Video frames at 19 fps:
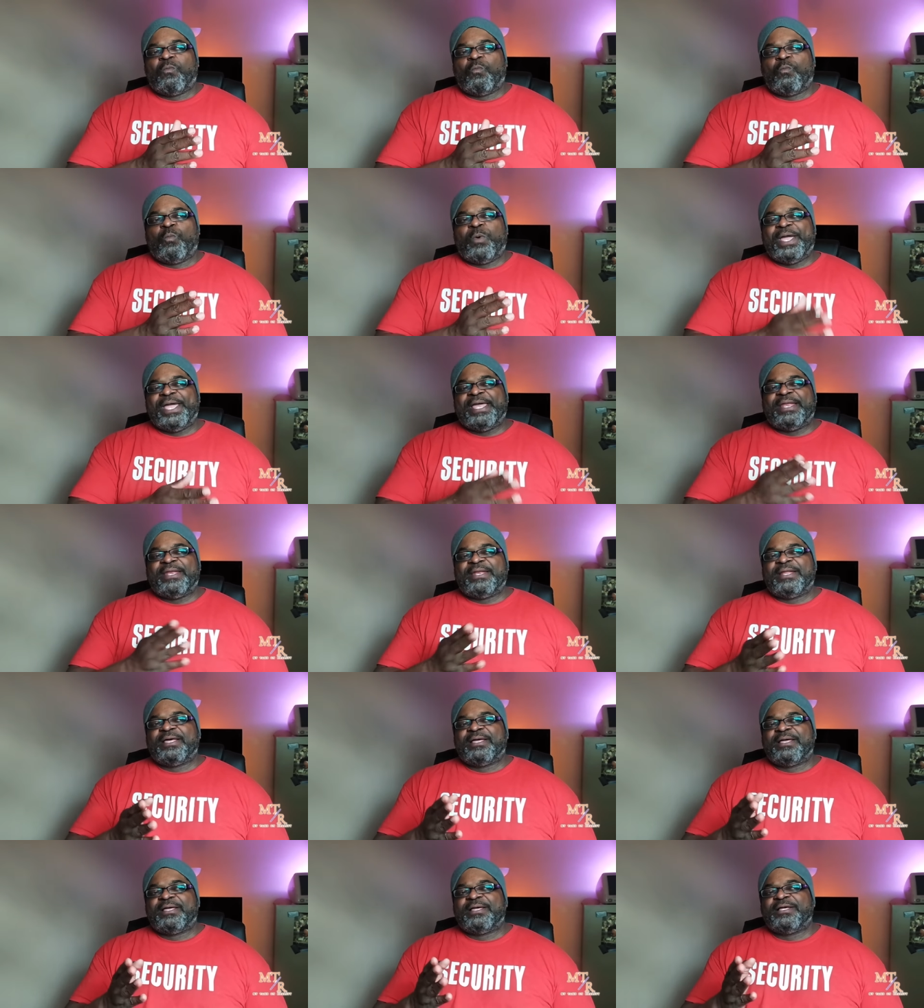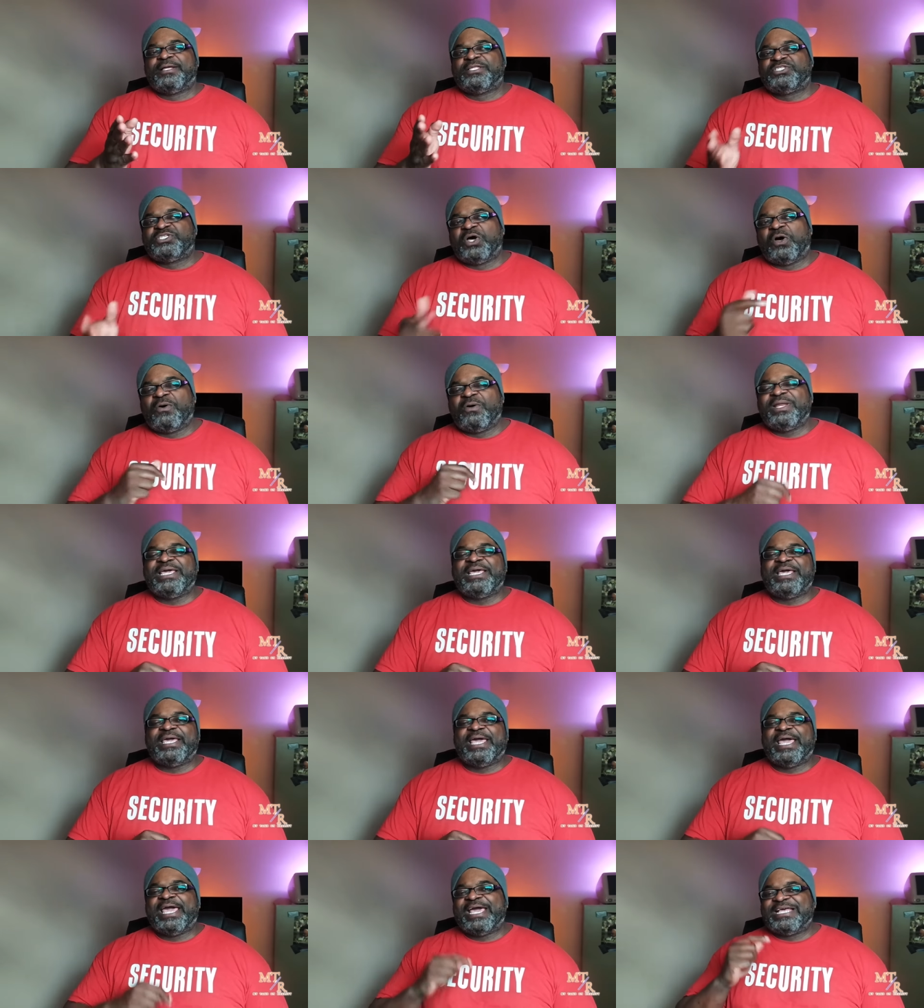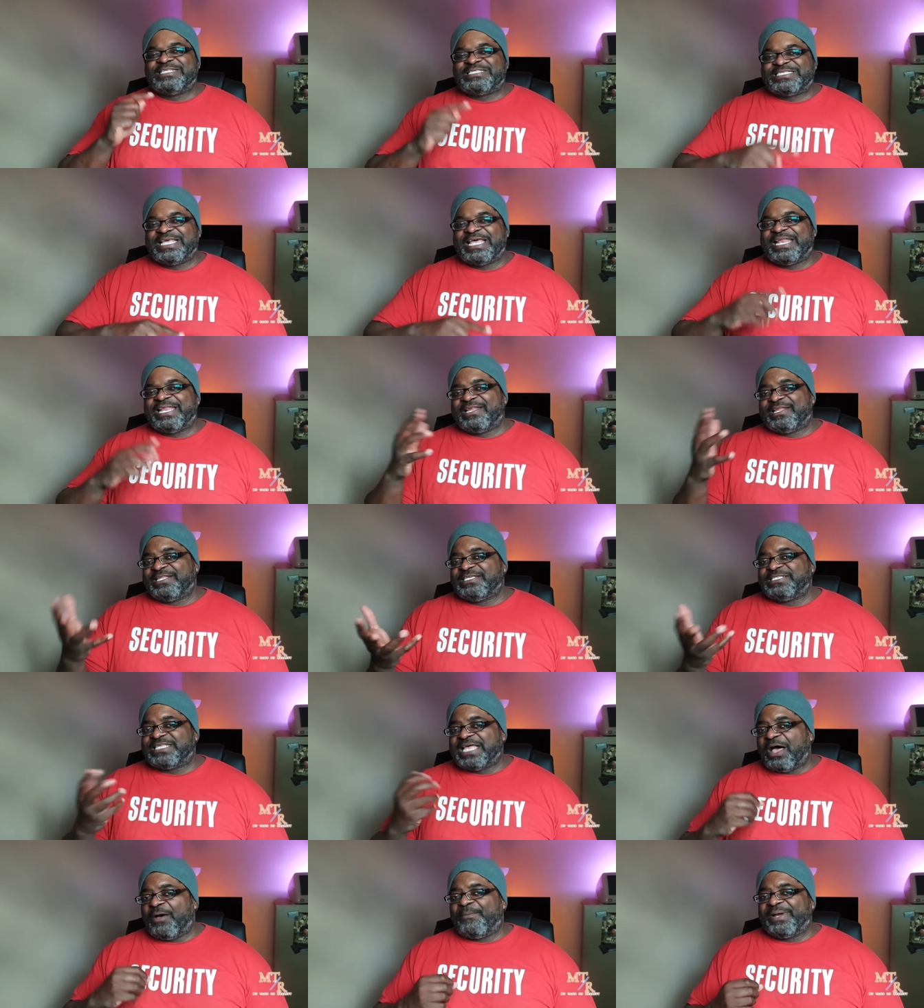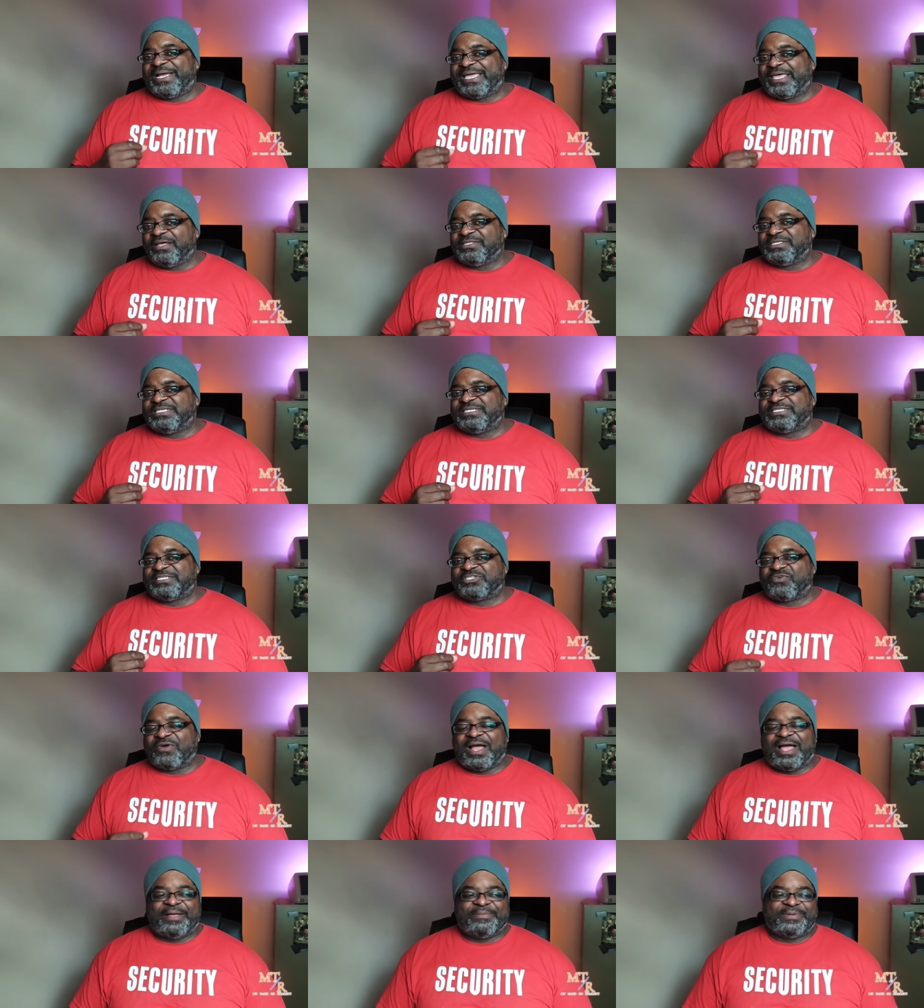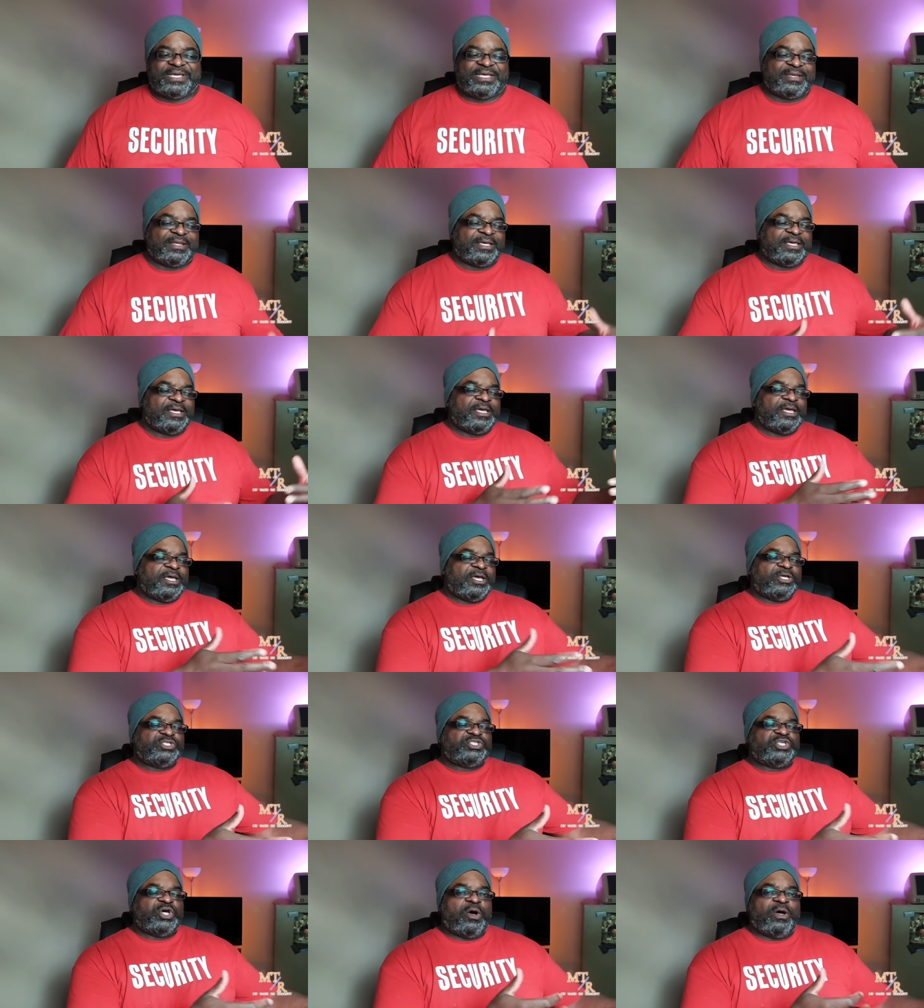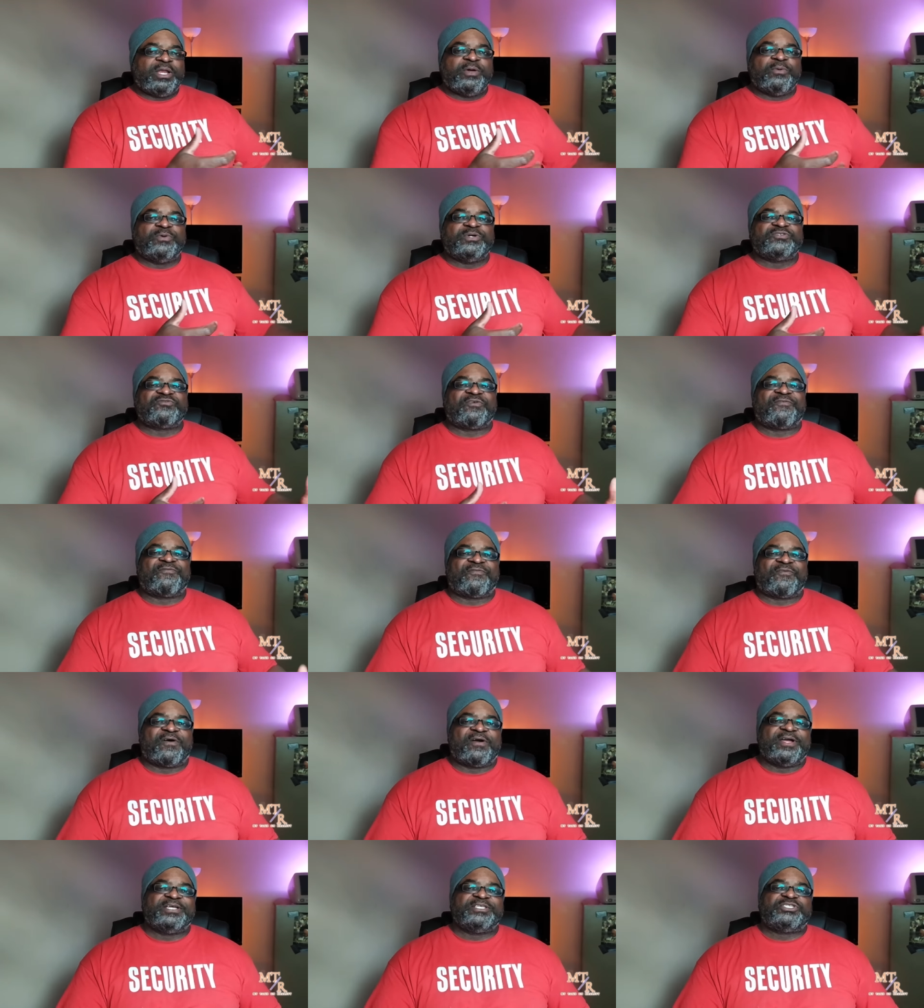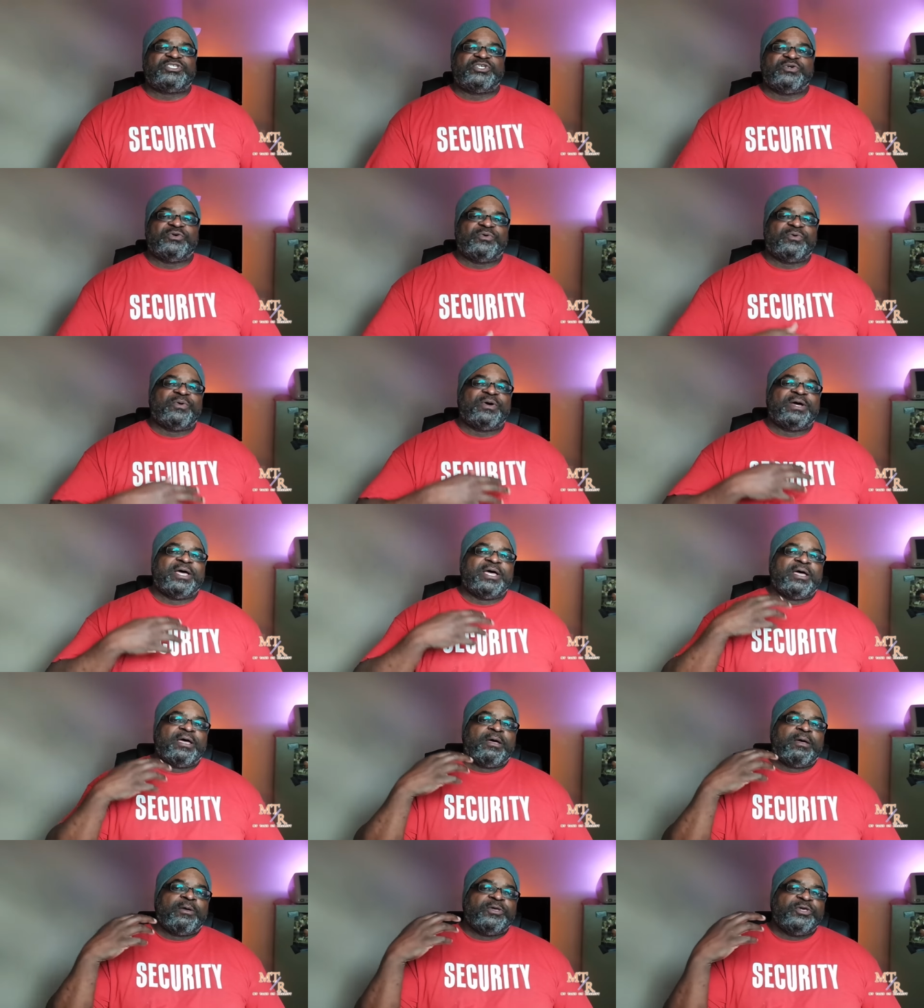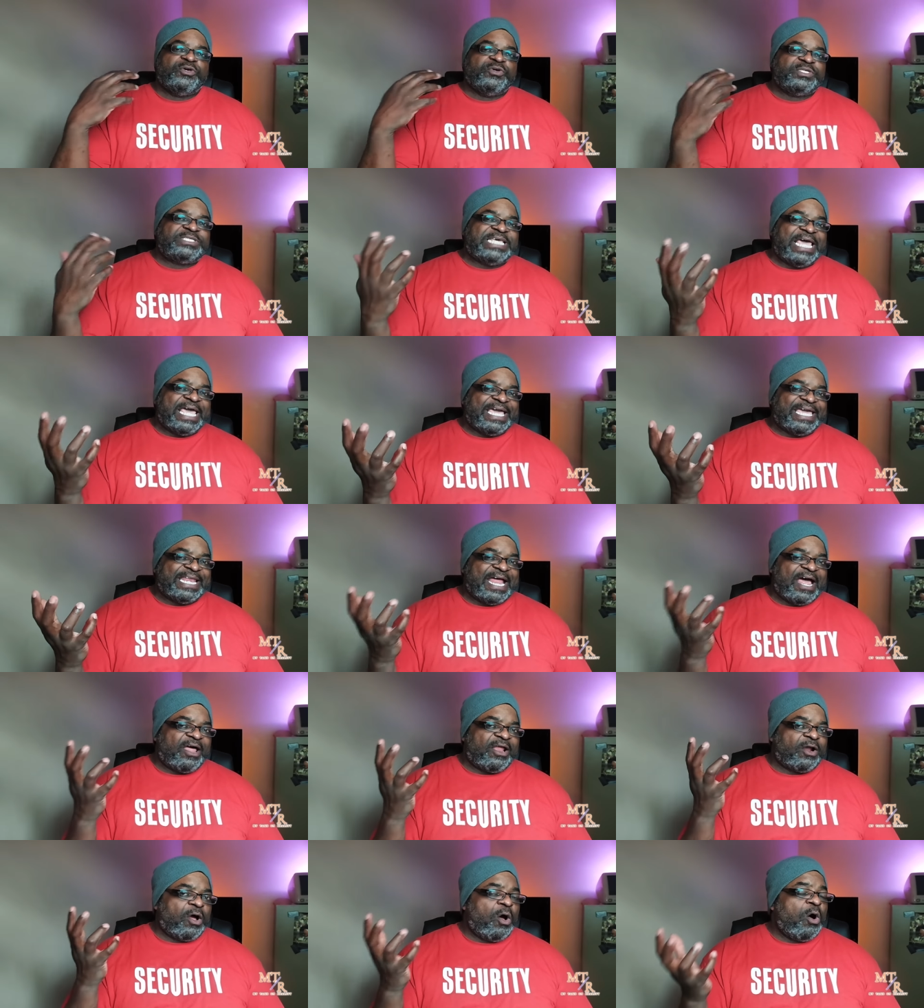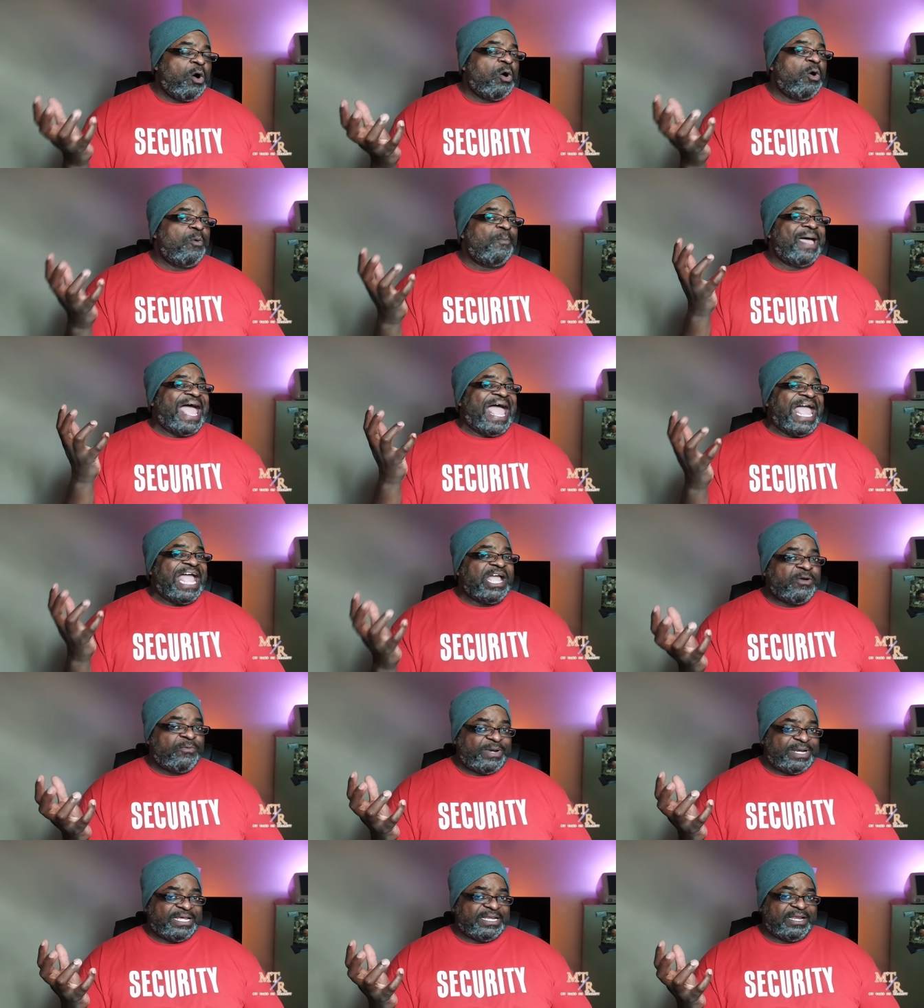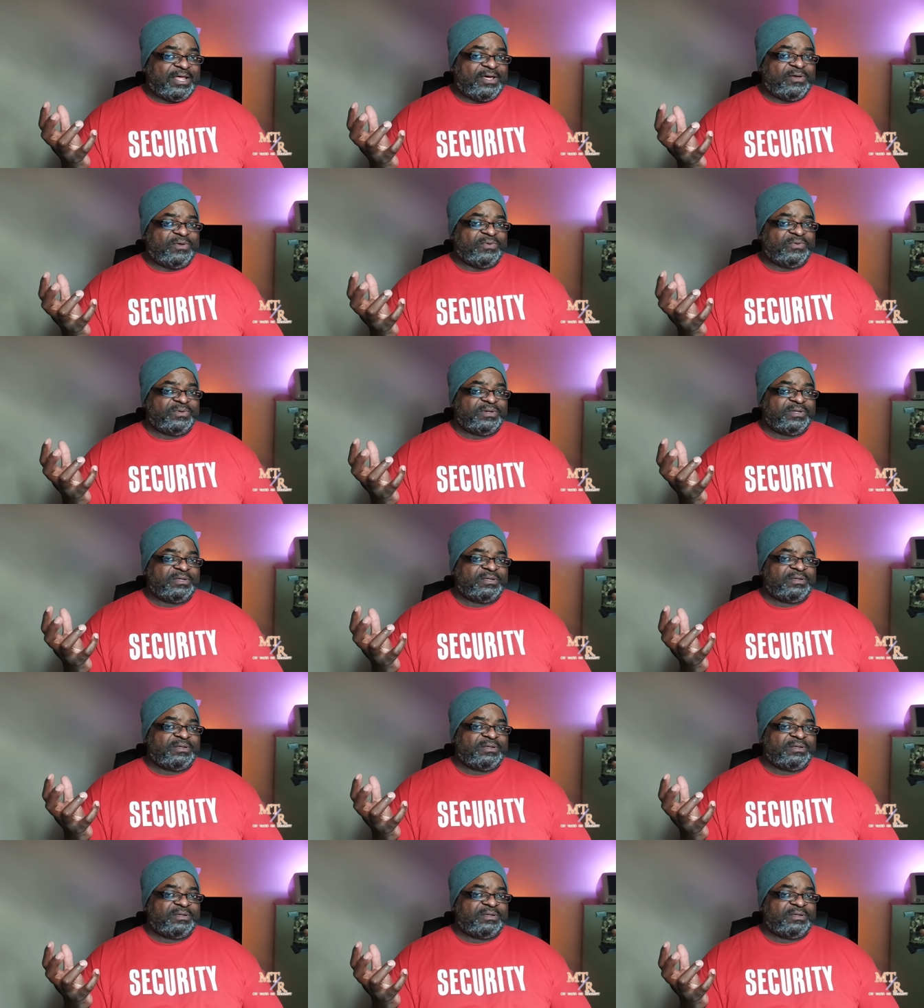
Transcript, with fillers: when Tony had said at least how Mykelti described it, Tony was referring to you taking out a home equity loan